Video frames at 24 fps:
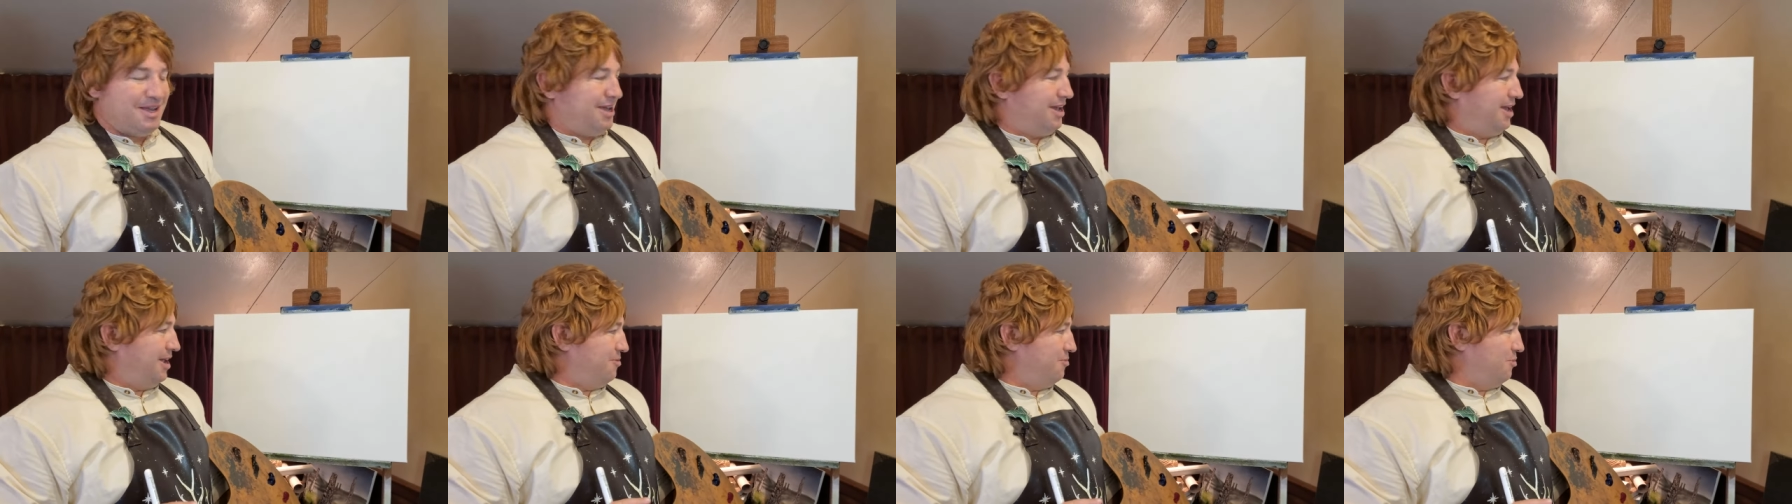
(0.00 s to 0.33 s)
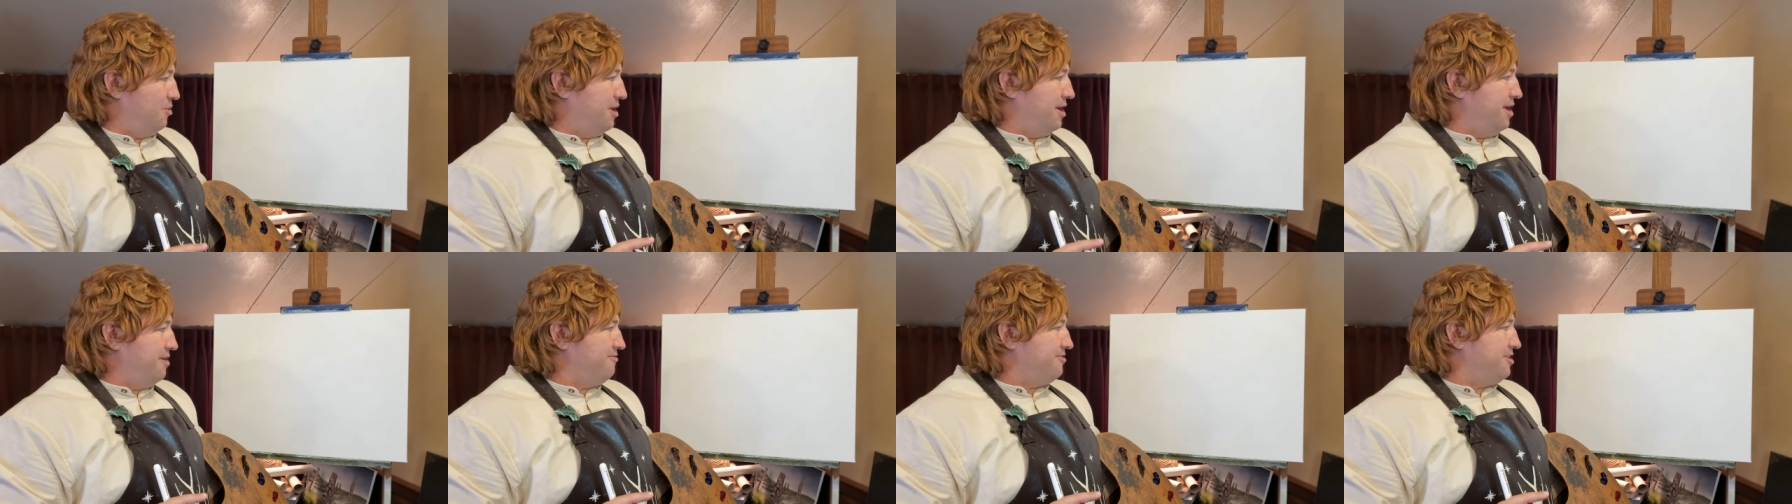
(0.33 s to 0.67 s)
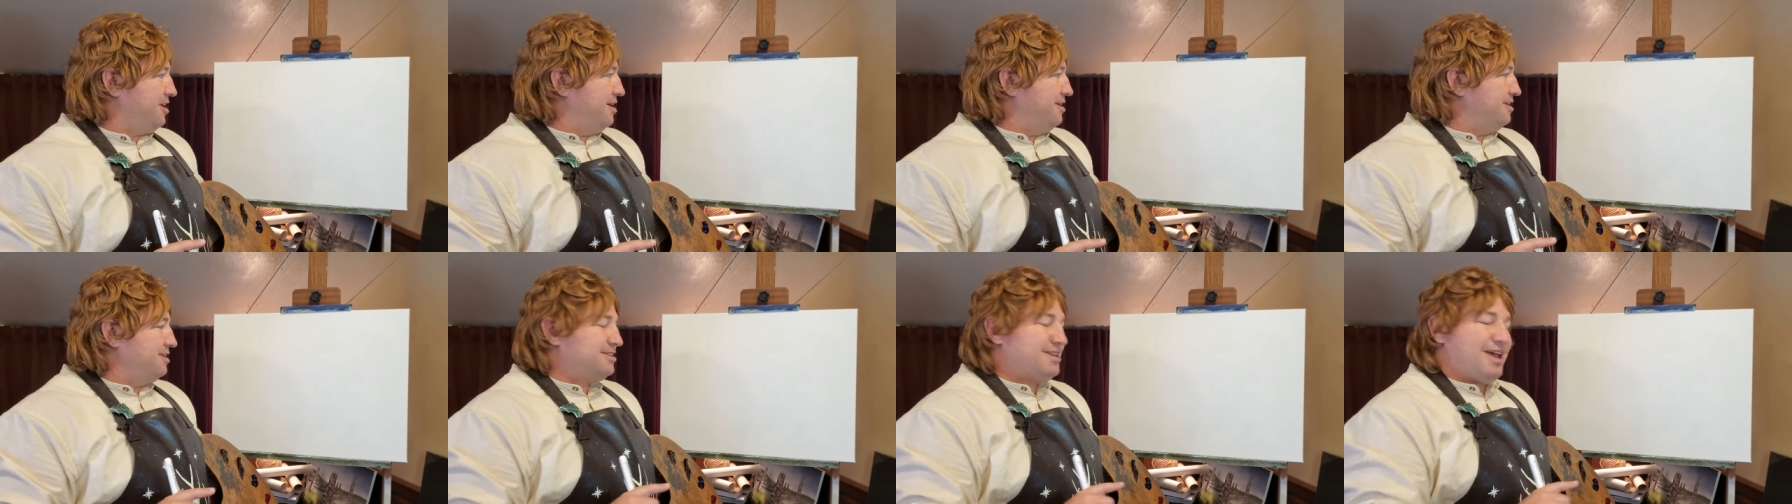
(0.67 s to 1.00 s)
and what I've
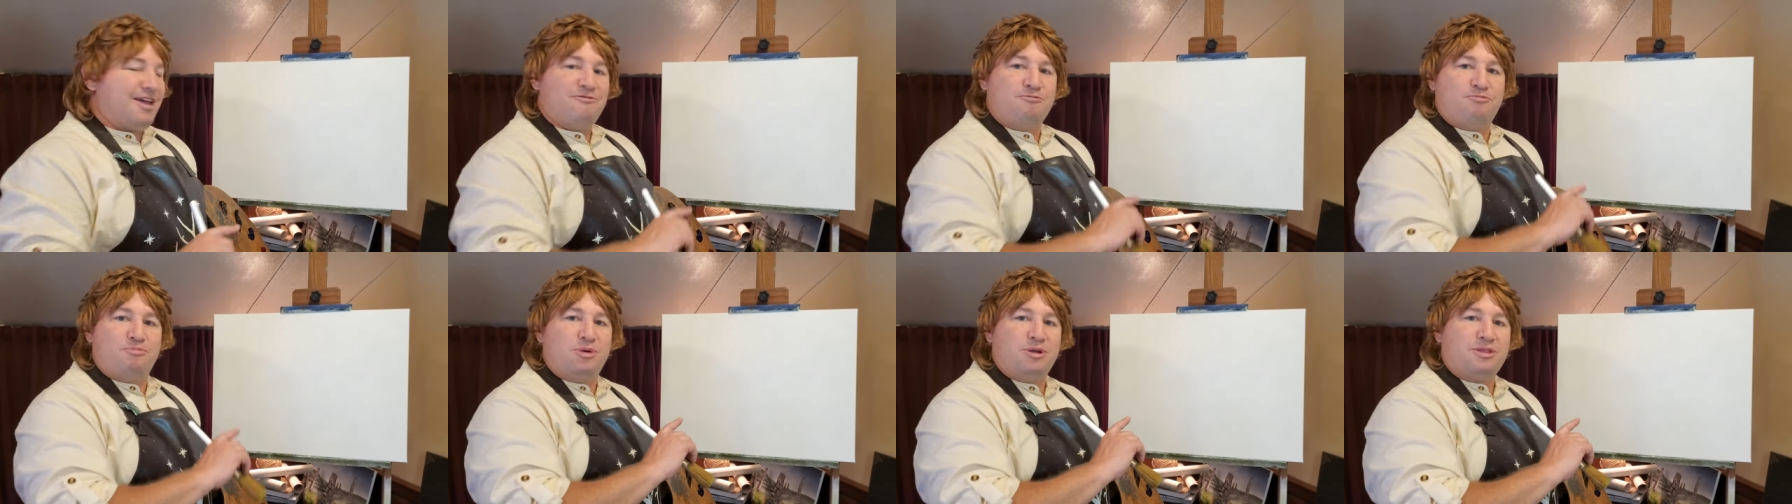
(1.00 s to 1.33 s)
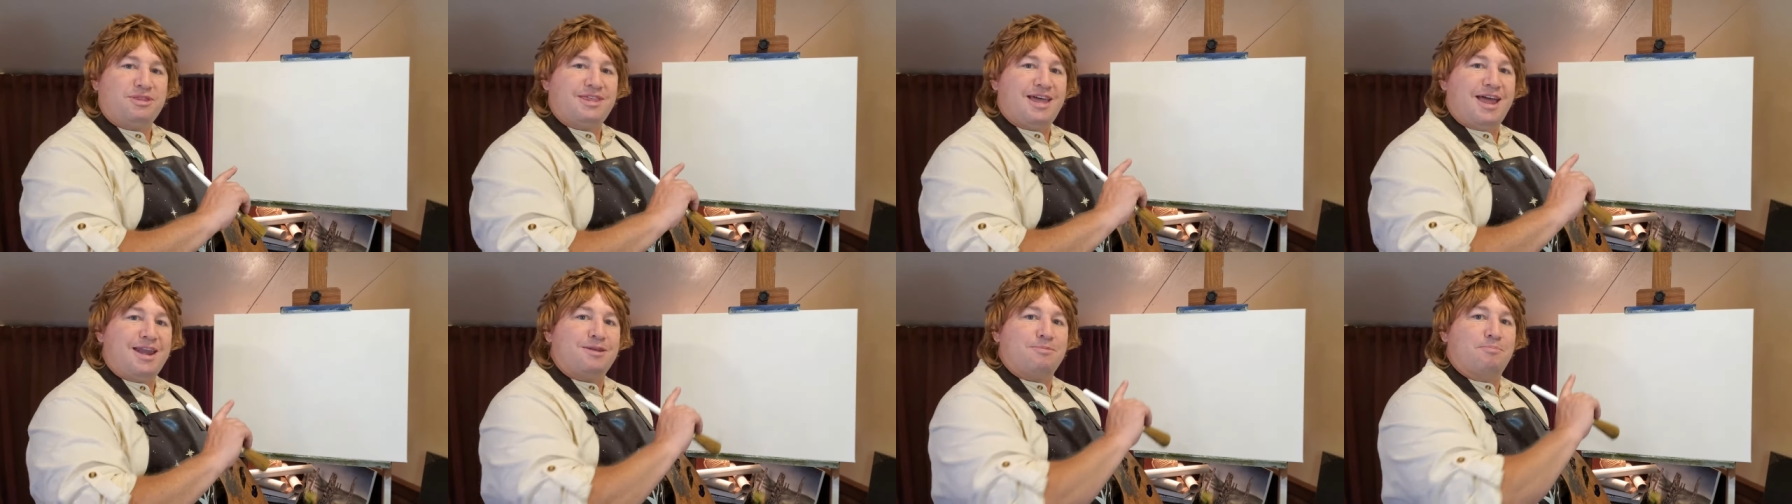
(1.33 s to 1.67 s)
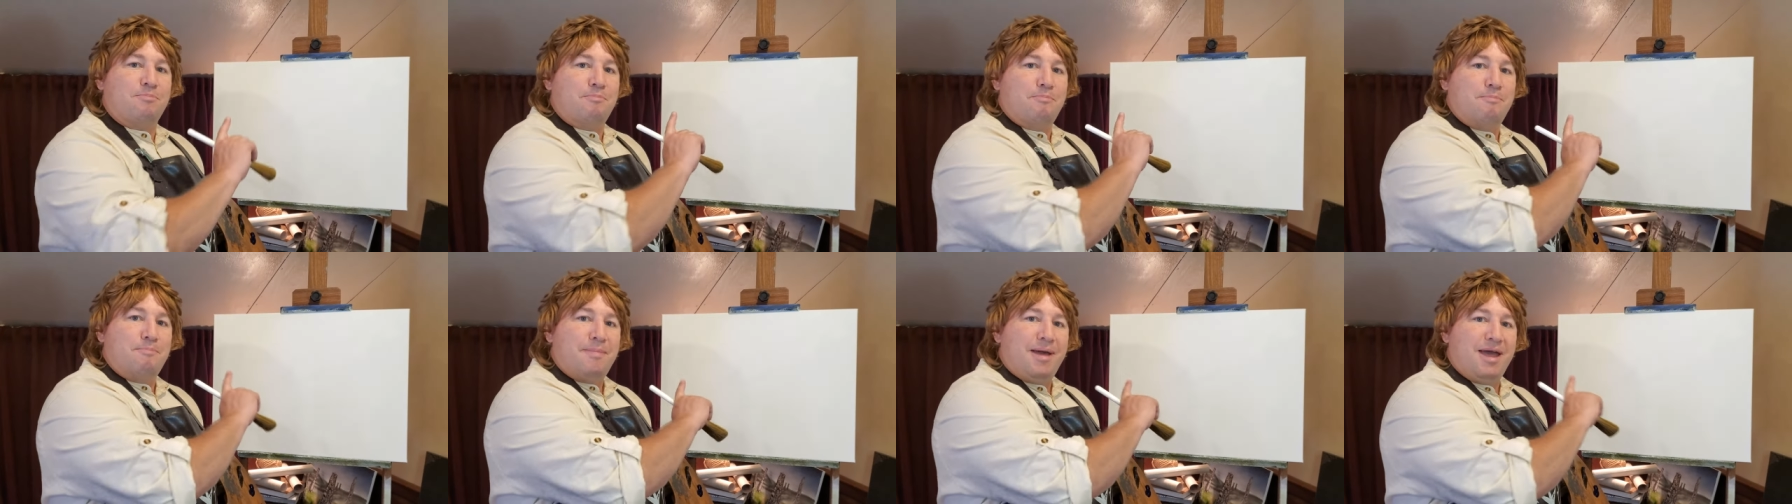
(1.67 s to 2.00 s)
done is I've put that
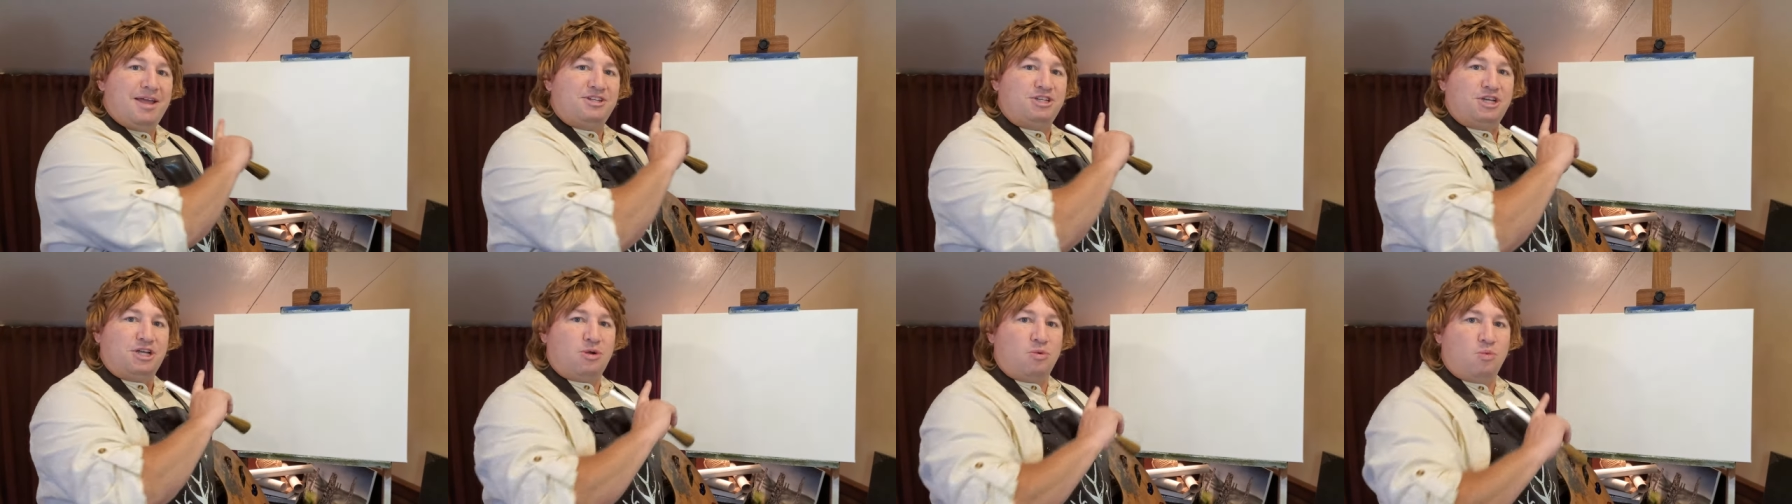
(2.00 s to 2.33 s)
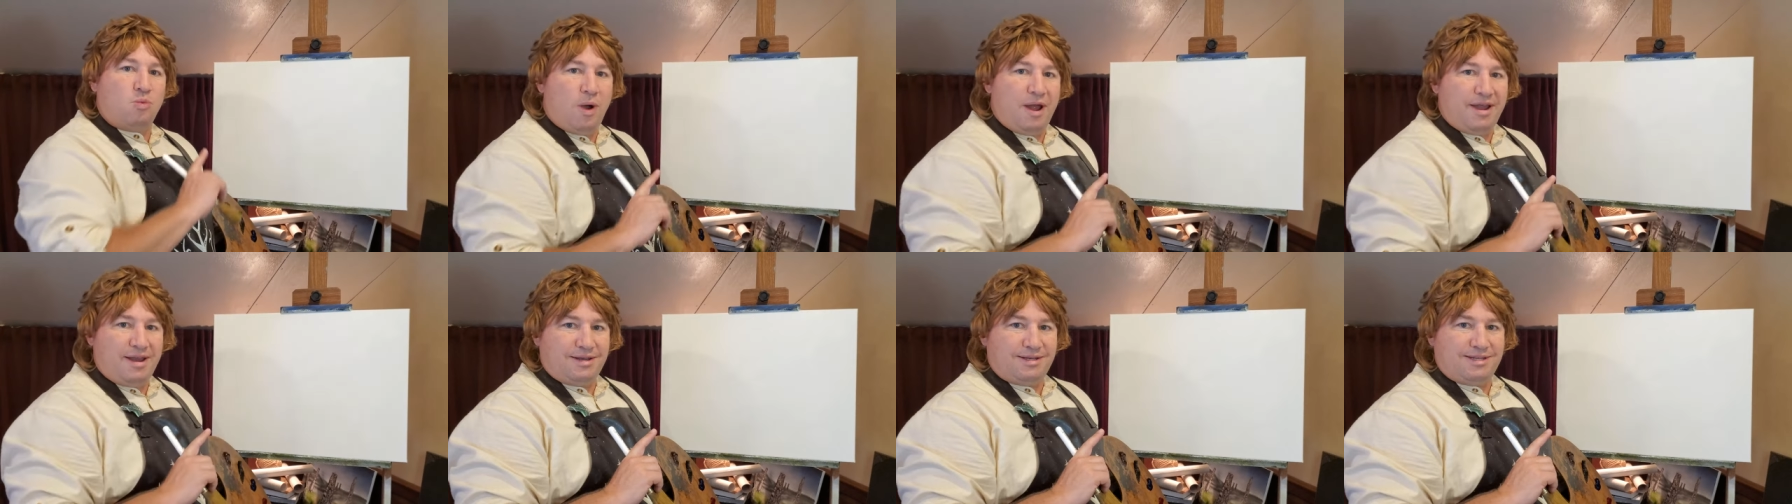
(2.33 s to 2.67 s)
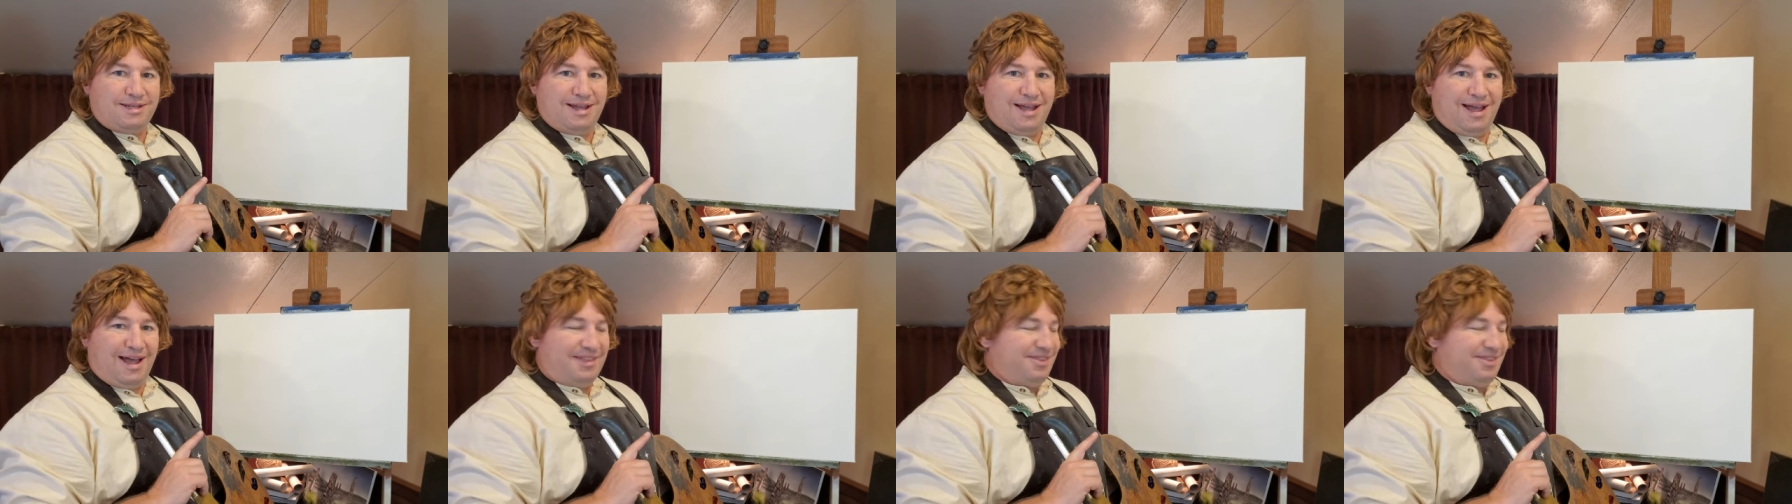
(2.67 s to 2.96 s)
magic white